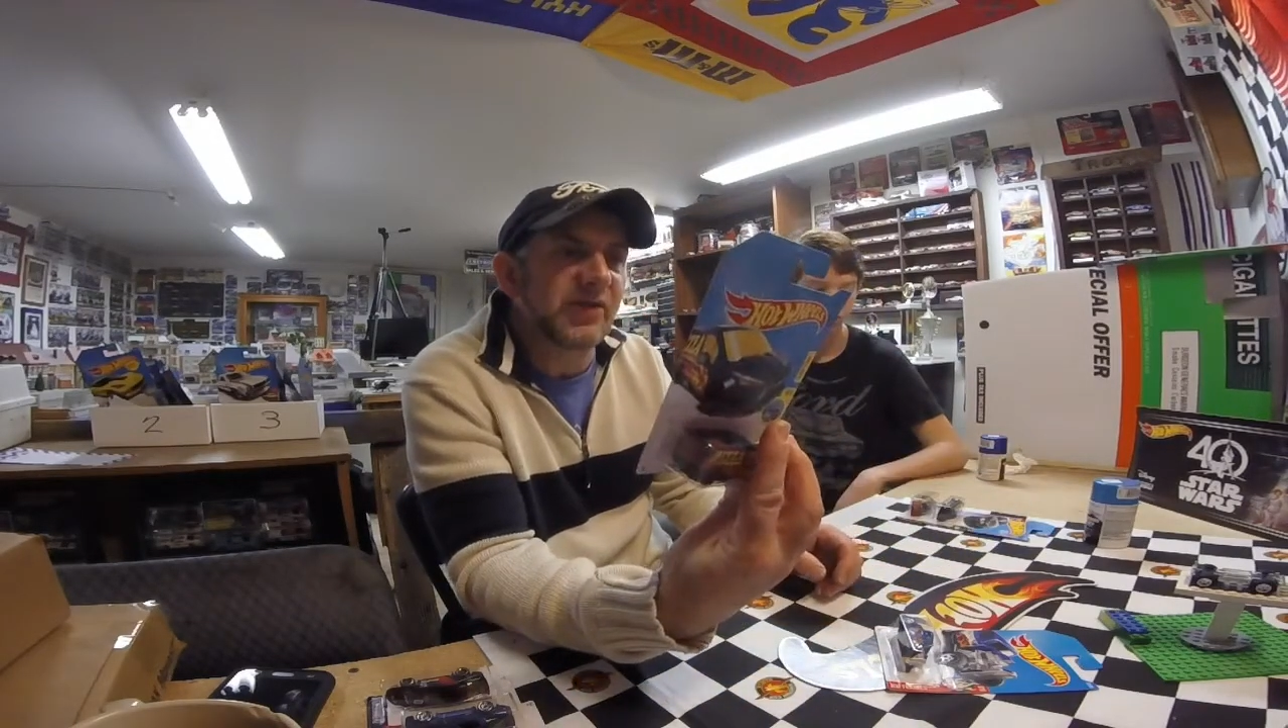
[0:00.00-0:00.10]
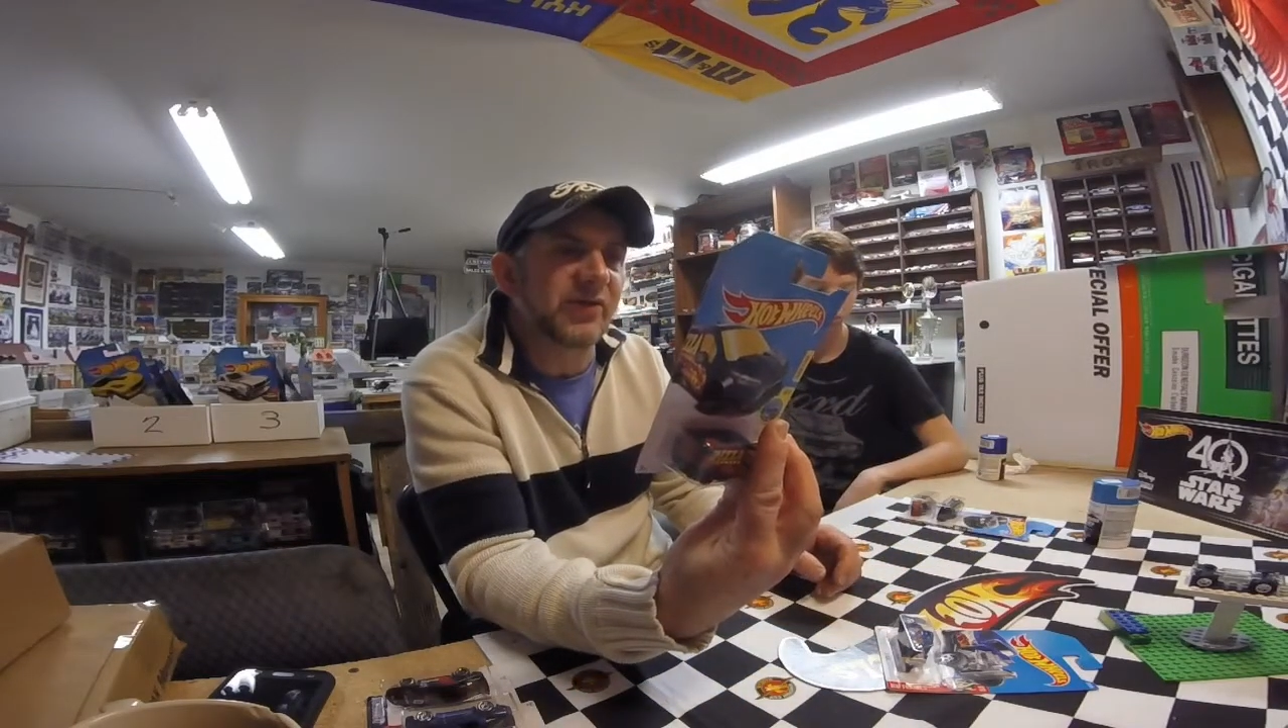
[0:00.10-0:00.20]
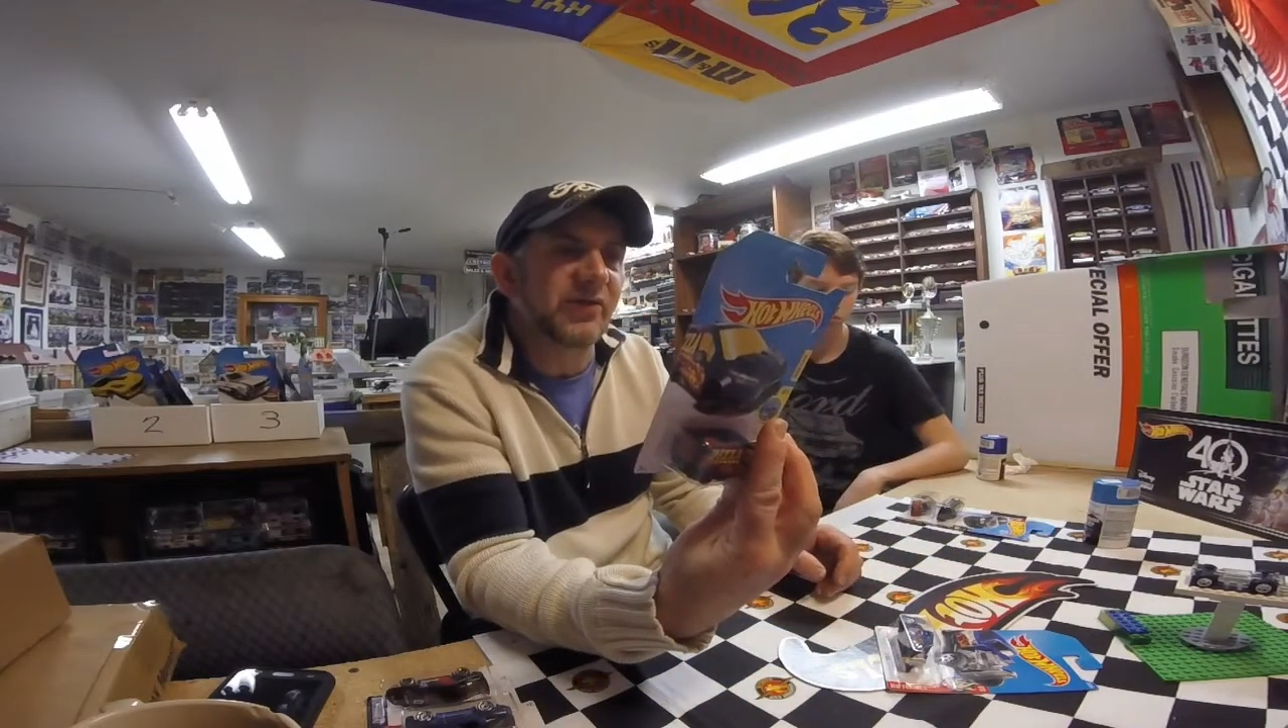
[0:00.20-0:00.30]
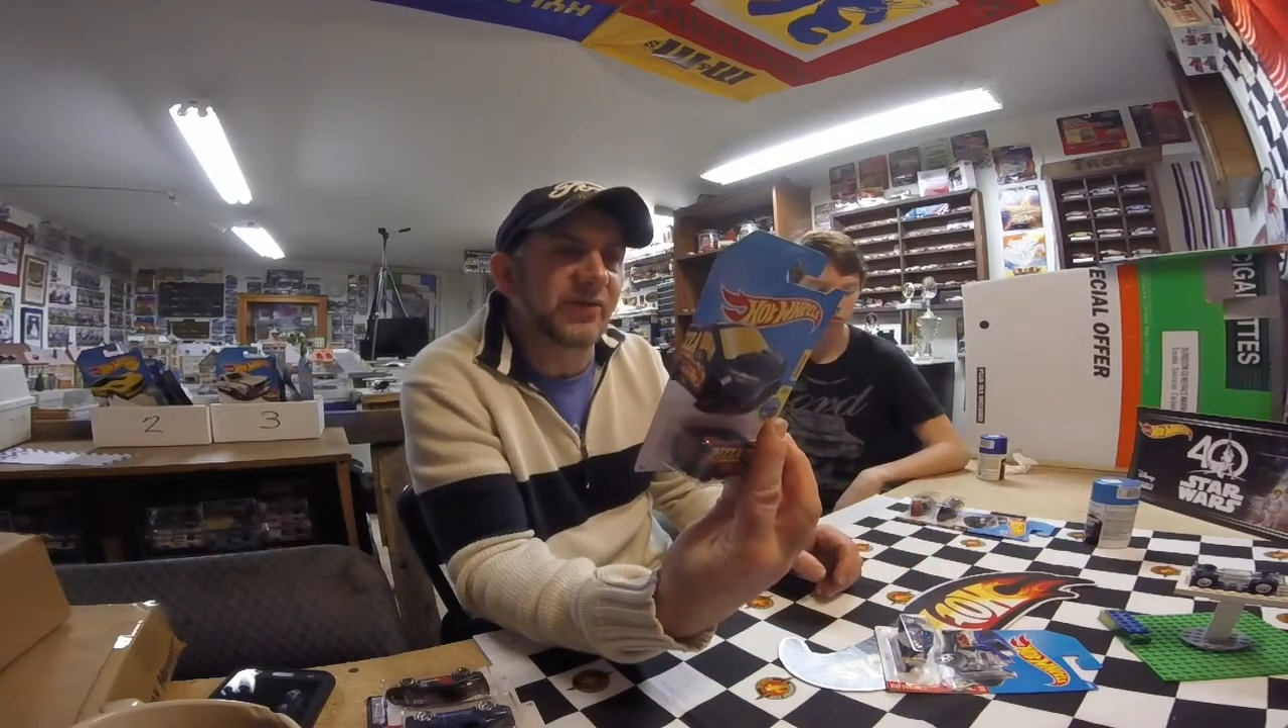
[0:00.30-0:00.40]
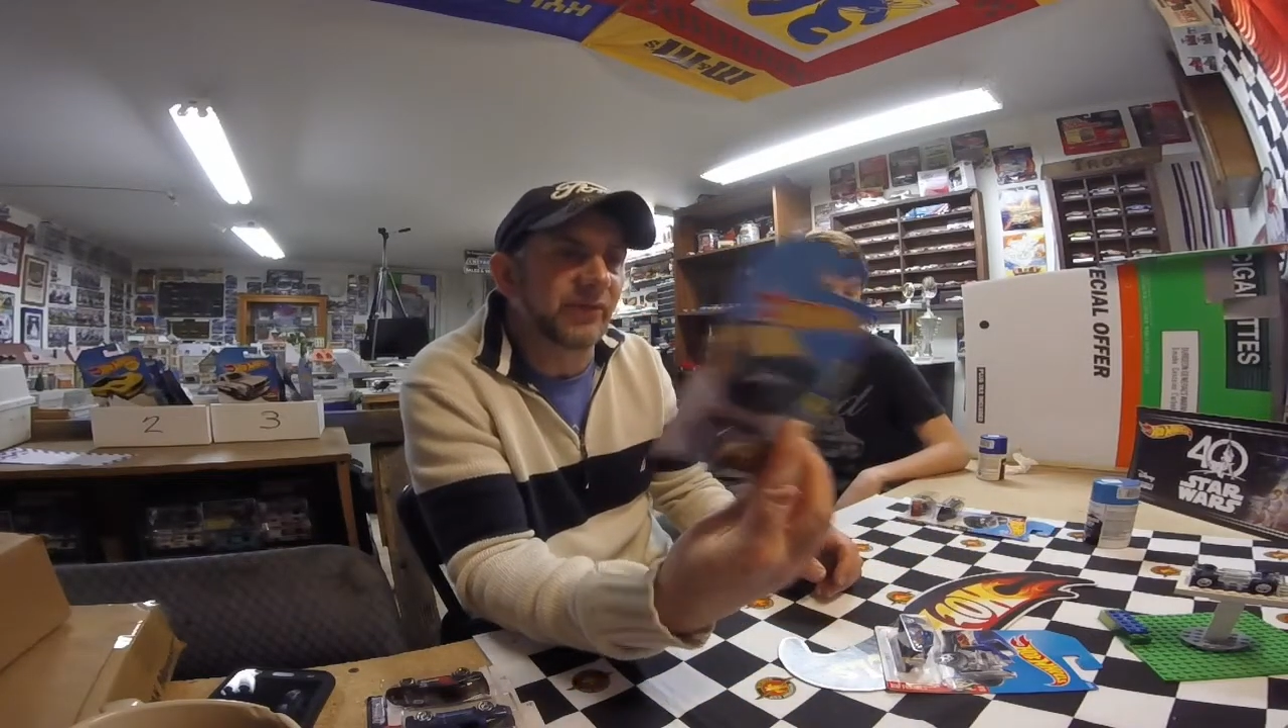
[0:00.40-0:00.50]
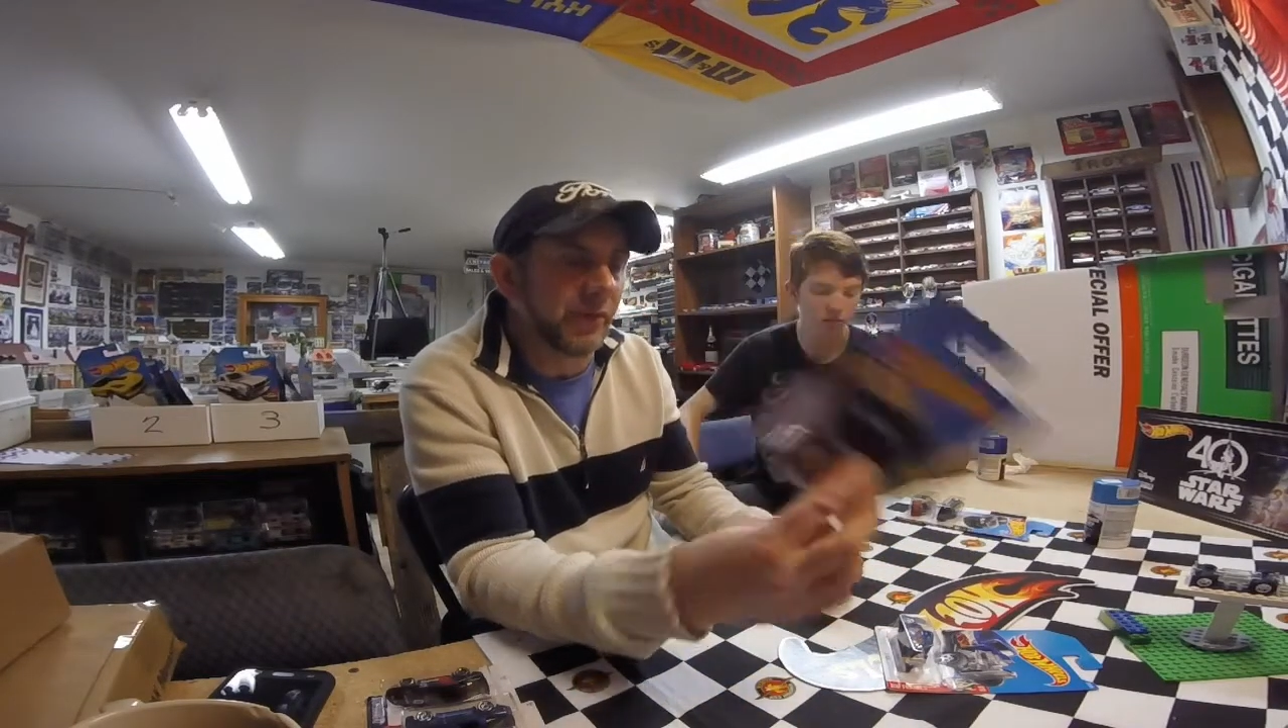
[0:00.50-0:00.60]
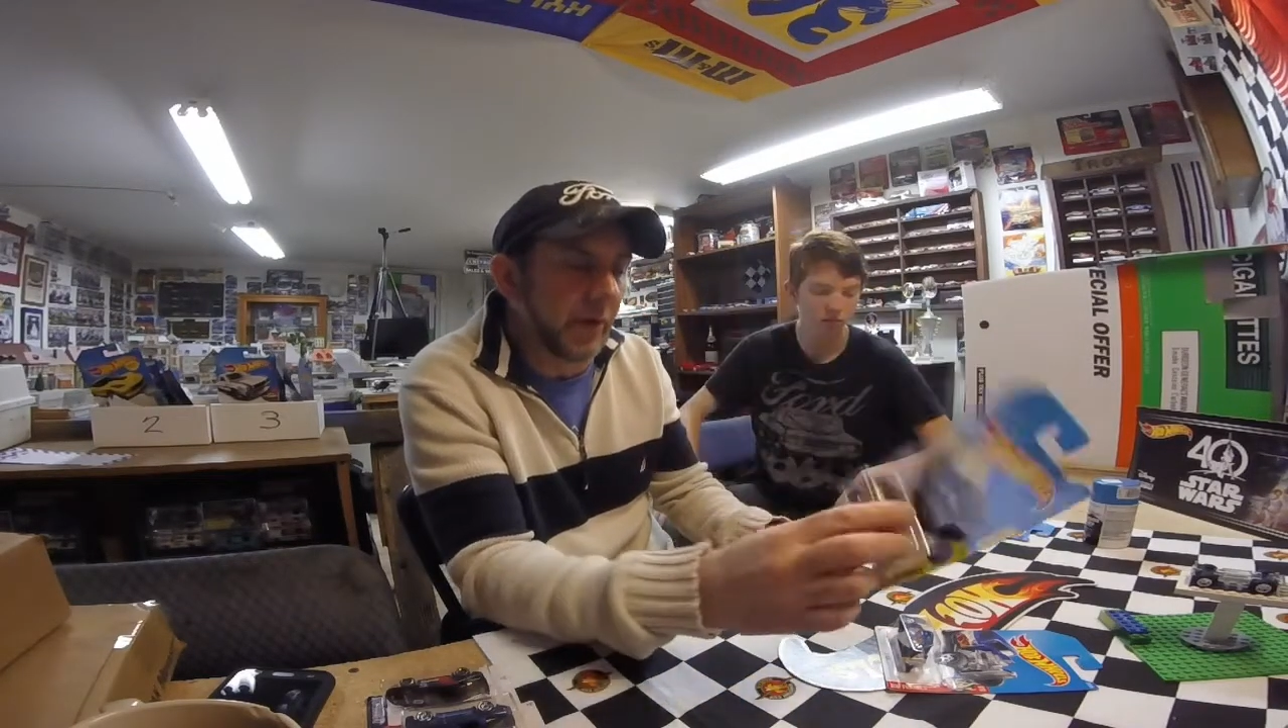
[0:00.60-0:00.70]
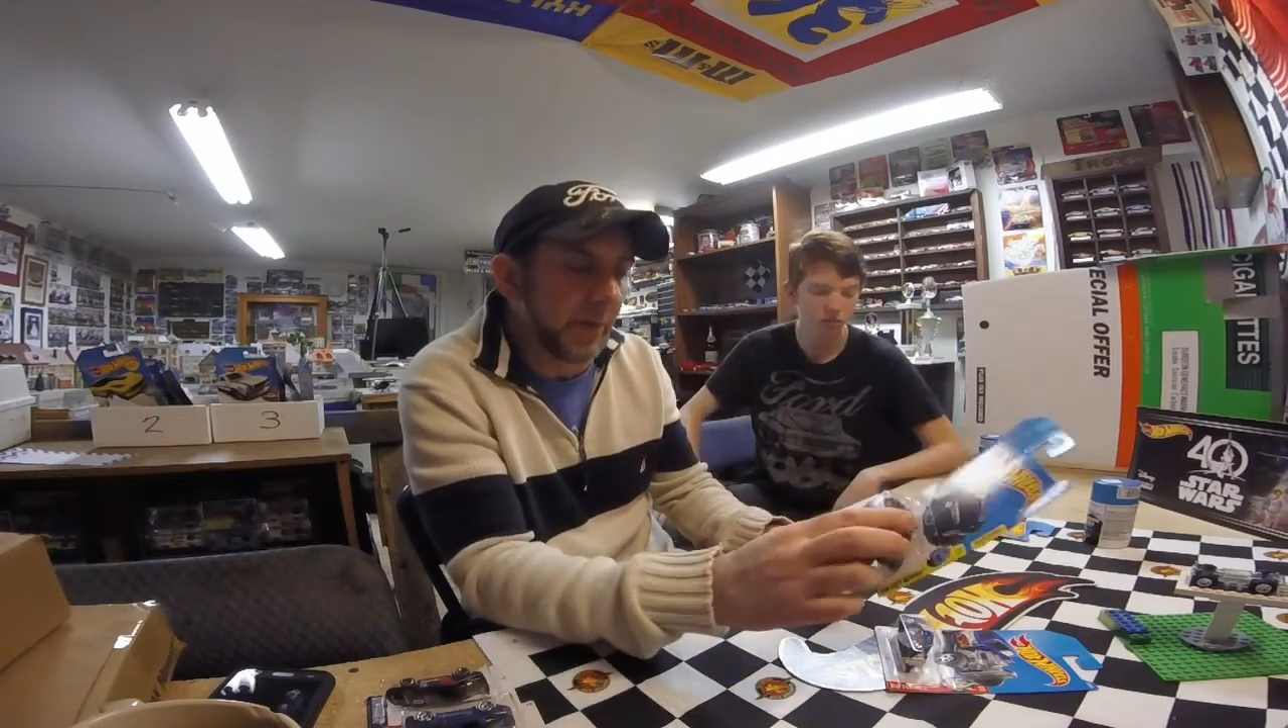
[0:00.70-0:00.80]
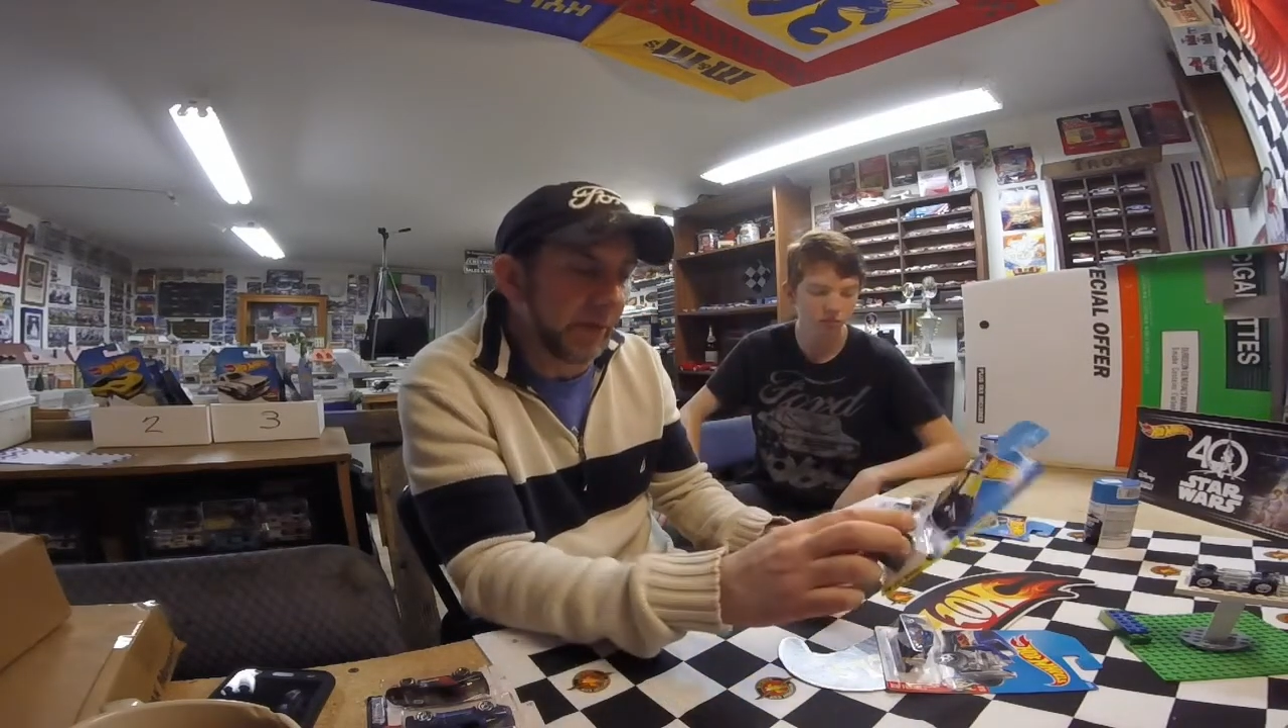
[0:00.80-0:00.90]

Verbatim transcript: this is from.